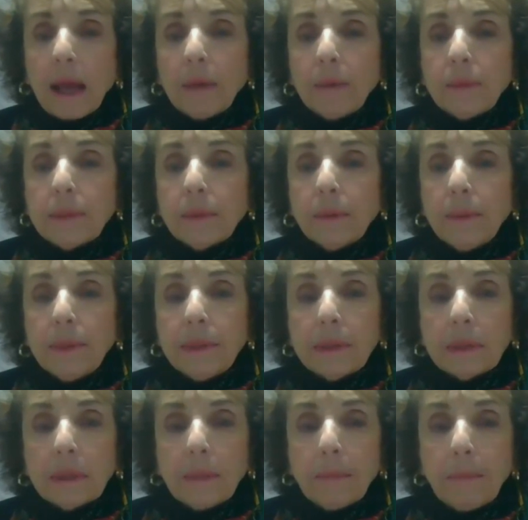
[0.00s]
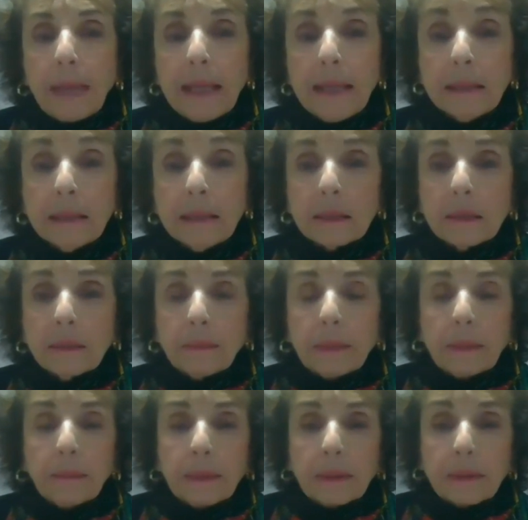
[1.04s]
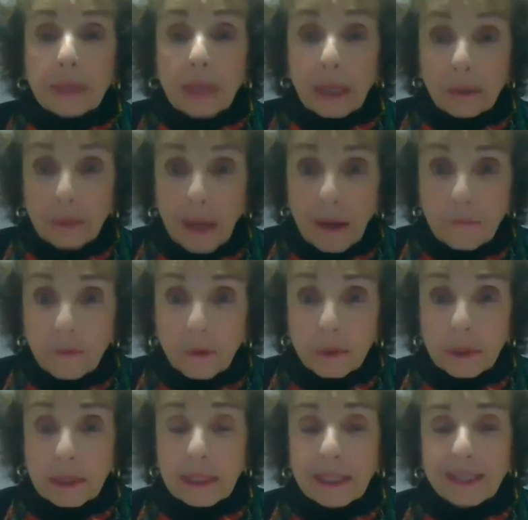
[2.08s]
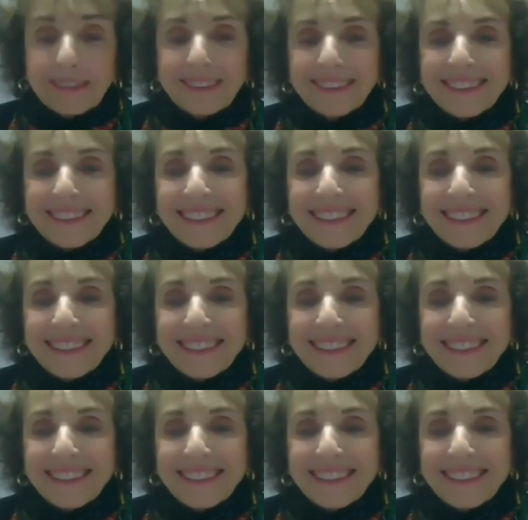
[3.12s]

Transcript: It was always amazing to me because I don't have those skills.